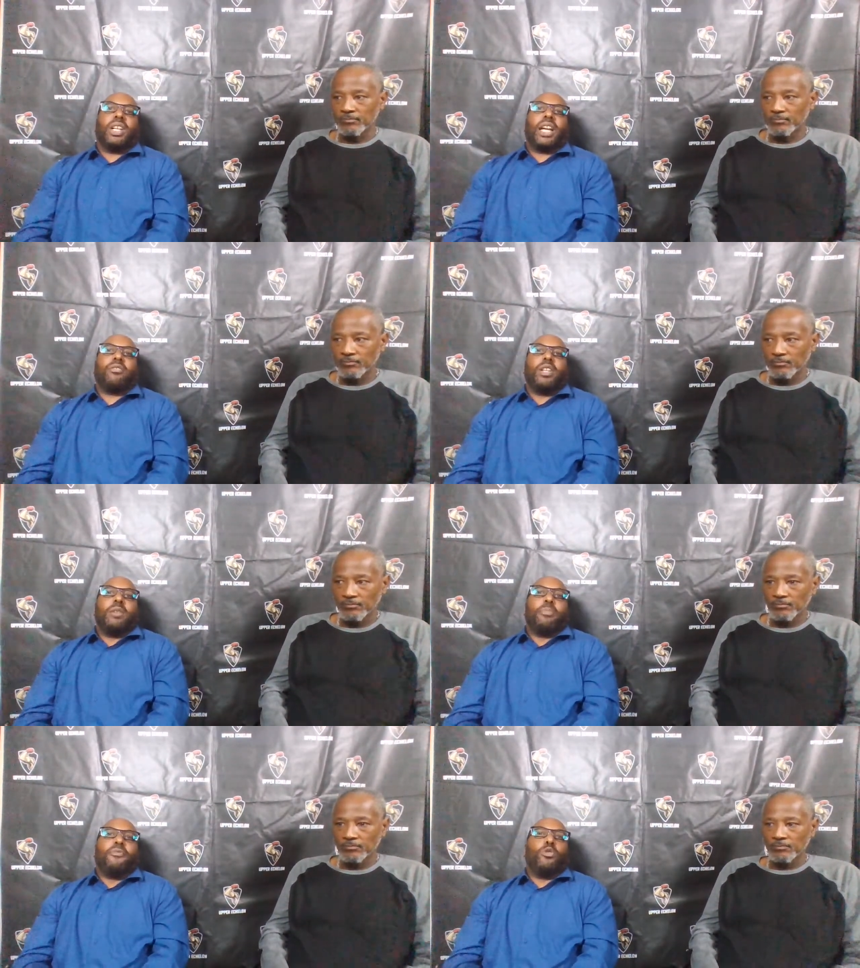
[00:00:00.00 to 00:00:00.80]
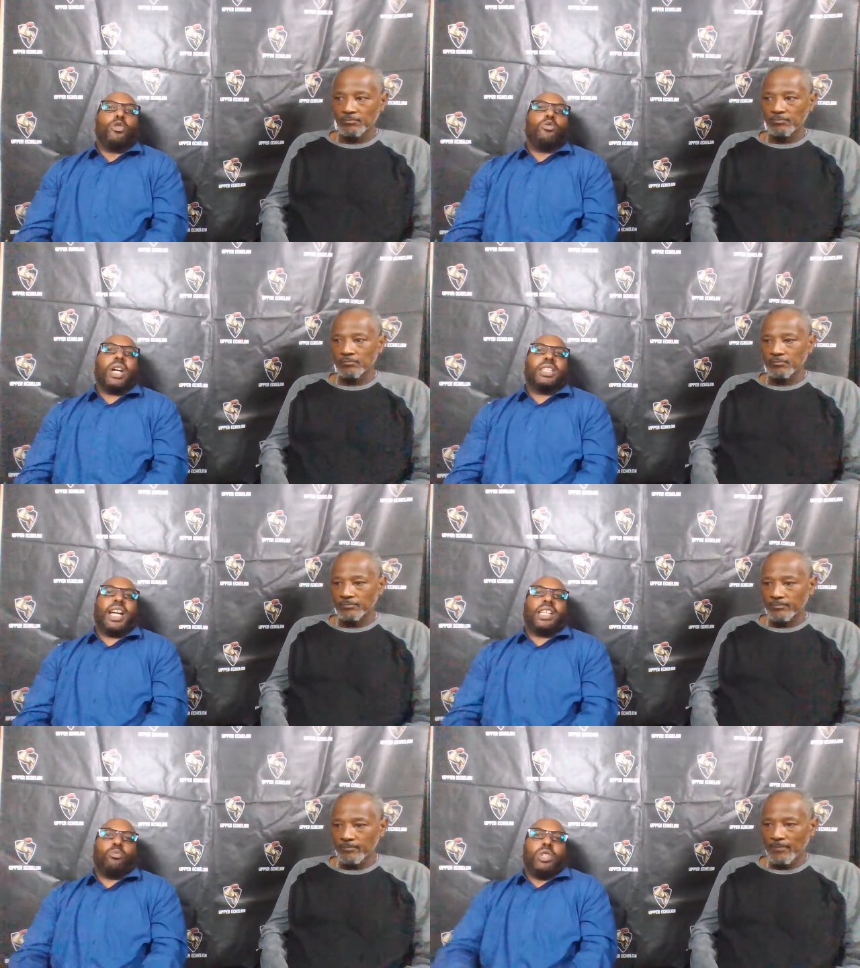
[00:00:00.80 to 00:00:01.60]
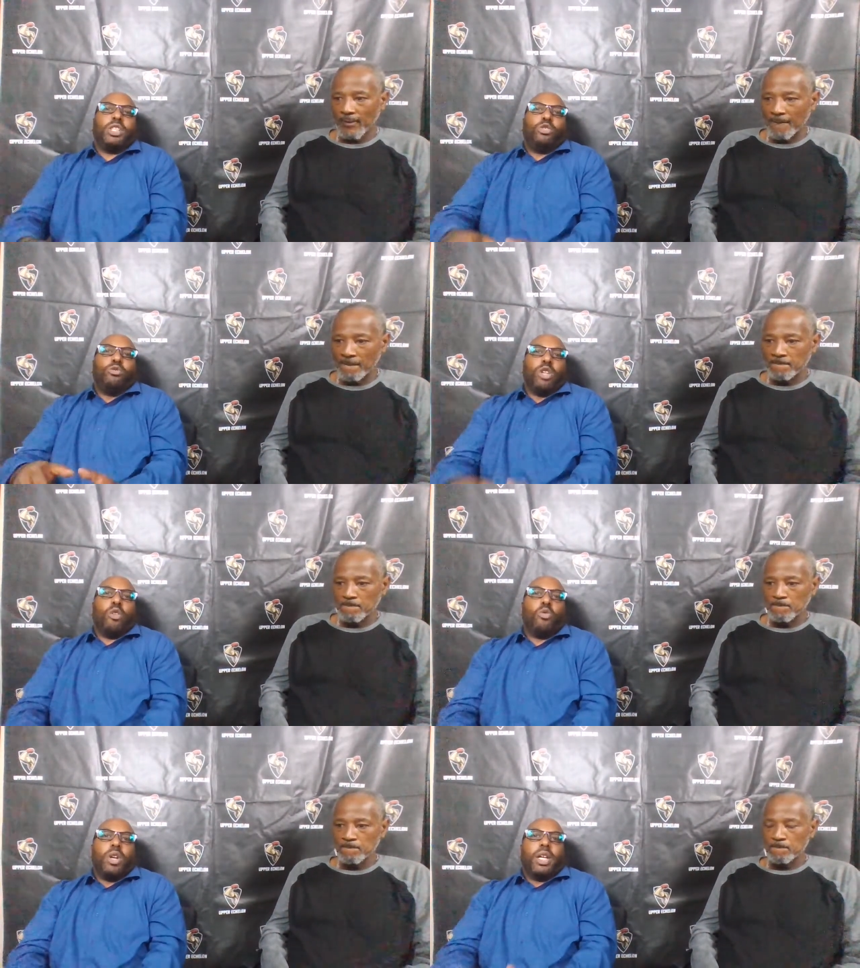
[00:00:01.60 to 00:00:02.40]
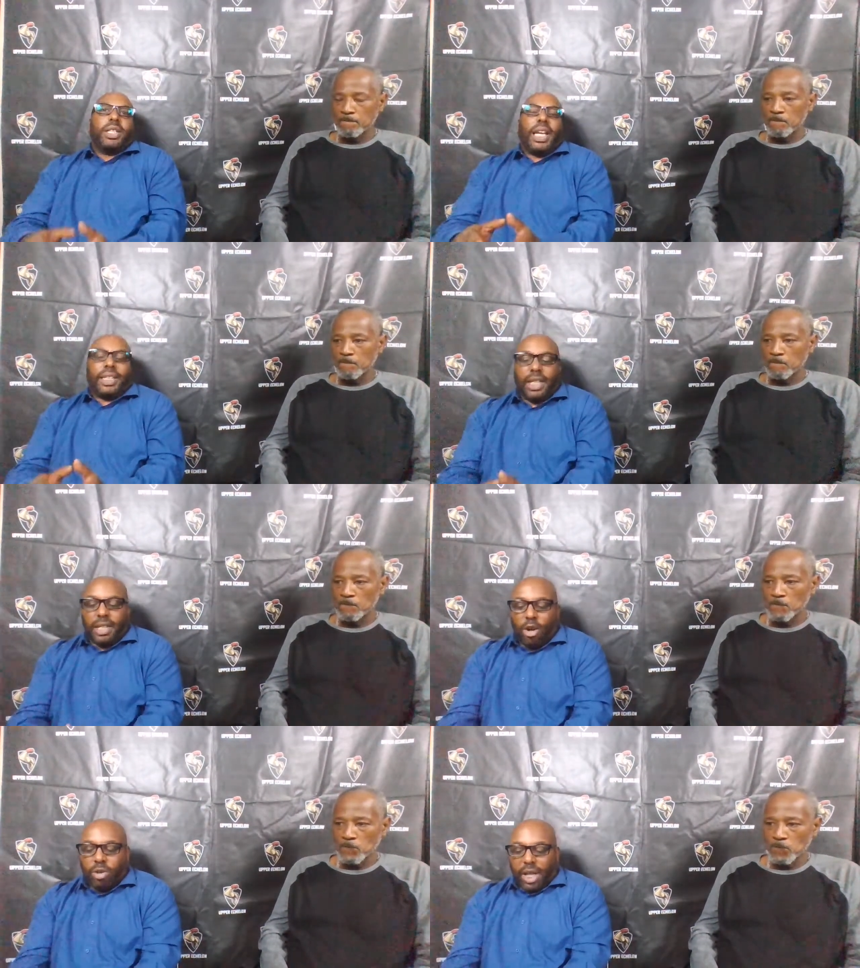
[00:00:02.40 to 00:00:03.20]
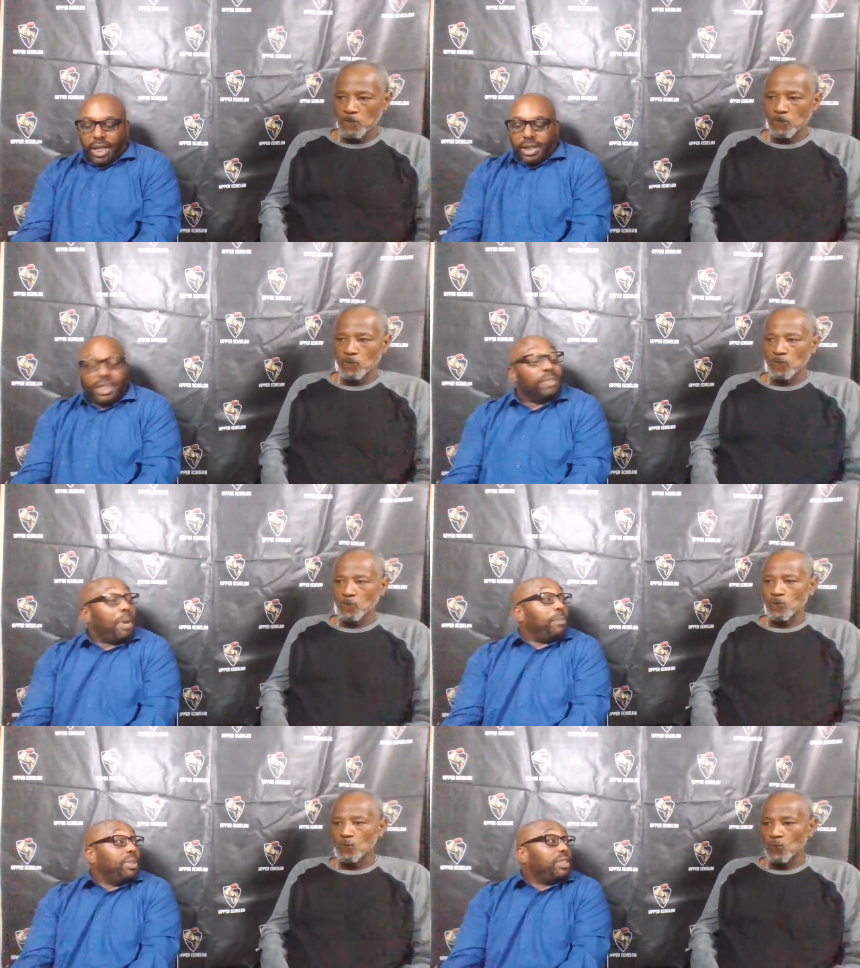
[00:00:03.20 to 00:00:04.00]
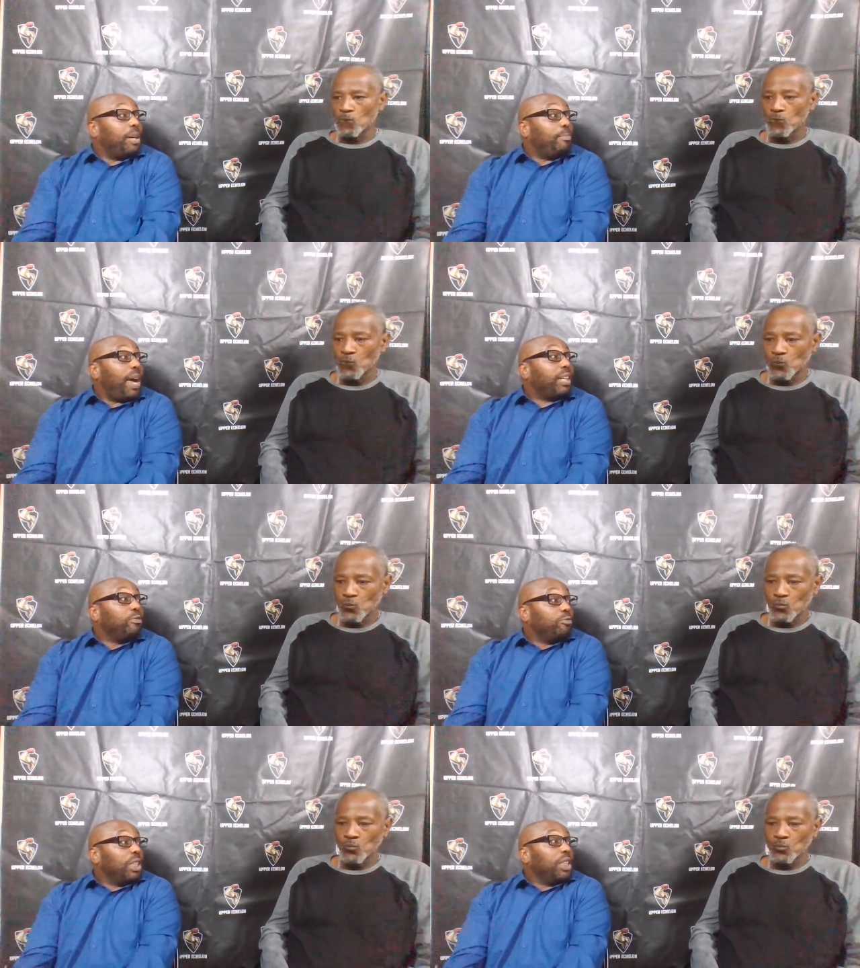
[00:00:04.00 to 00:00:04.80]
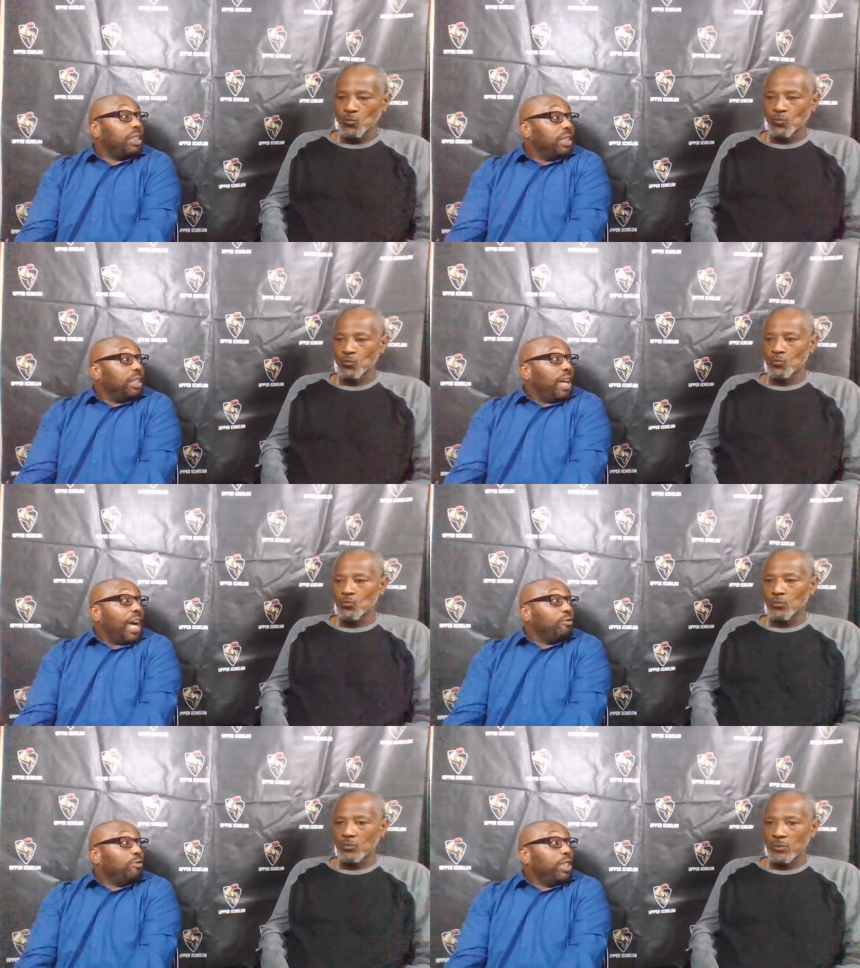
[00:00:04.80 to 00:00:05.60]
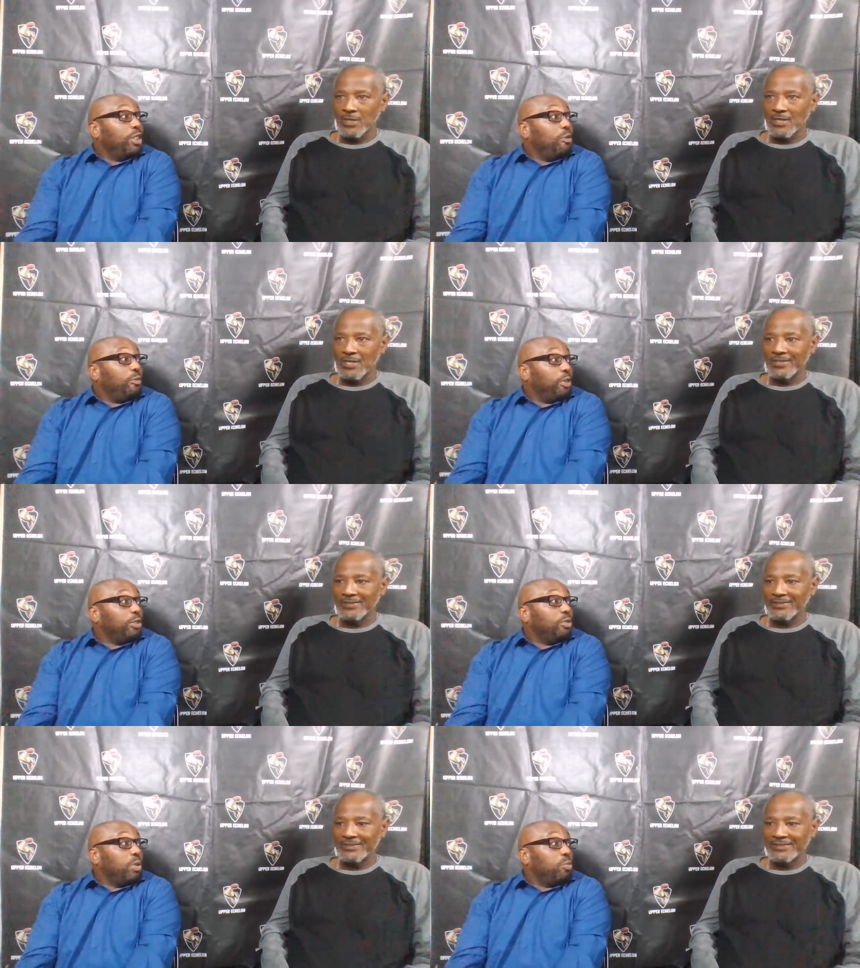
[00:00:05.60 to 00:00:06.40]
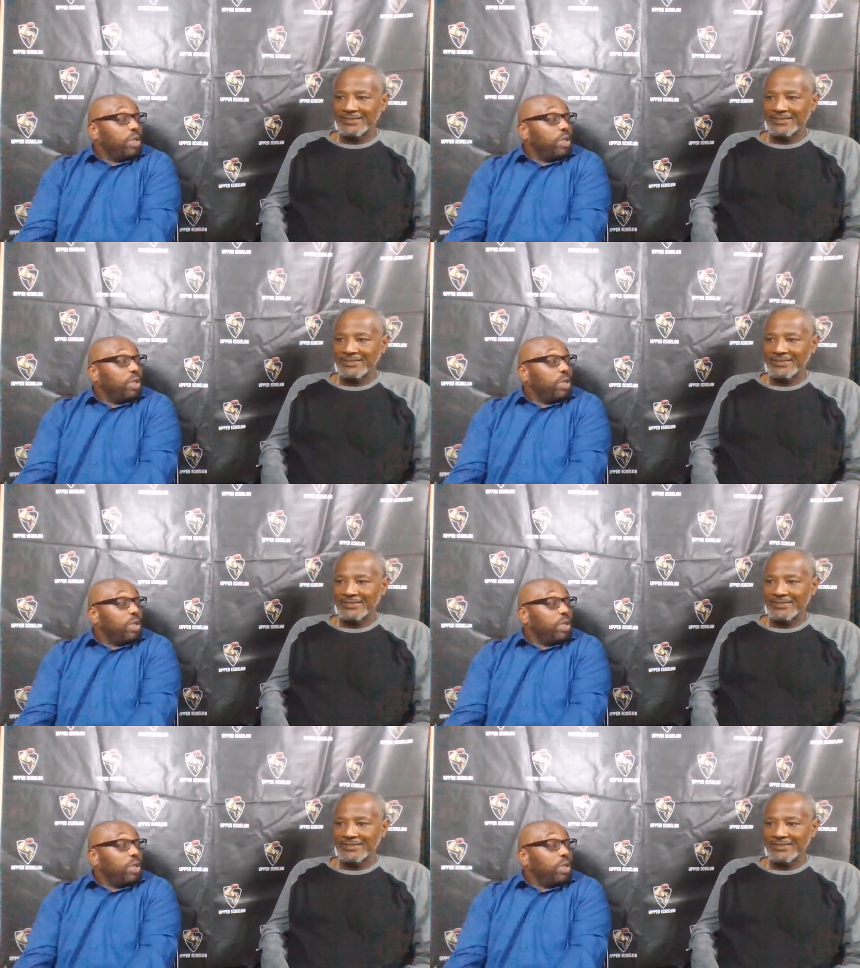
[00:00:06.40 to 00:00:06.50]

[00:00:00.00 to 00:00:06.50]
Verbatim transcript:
Speaker 1: Like before you got the house, when did you know that okay, this might be something I can really, I can really go further with?